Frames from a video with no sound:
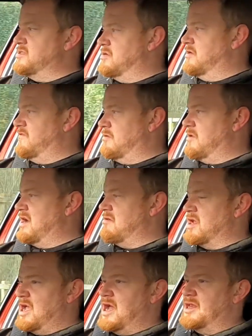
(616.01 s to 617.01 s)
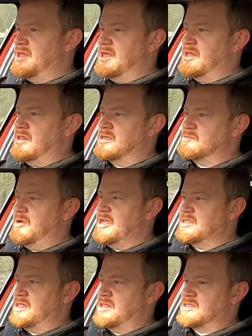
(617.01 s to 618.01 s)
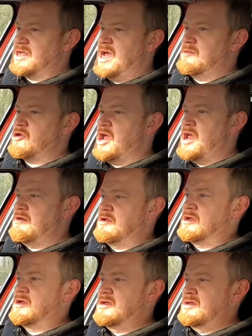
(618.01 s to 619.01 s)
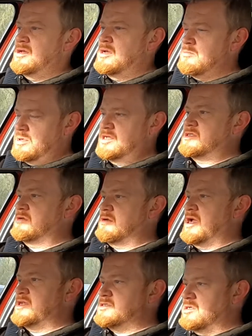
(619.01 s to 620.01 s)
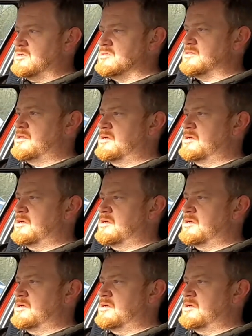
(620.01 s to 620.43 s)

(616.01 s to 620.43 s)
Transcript: so if you are a car dealer that's based in the Scarborough area, please do get in touch.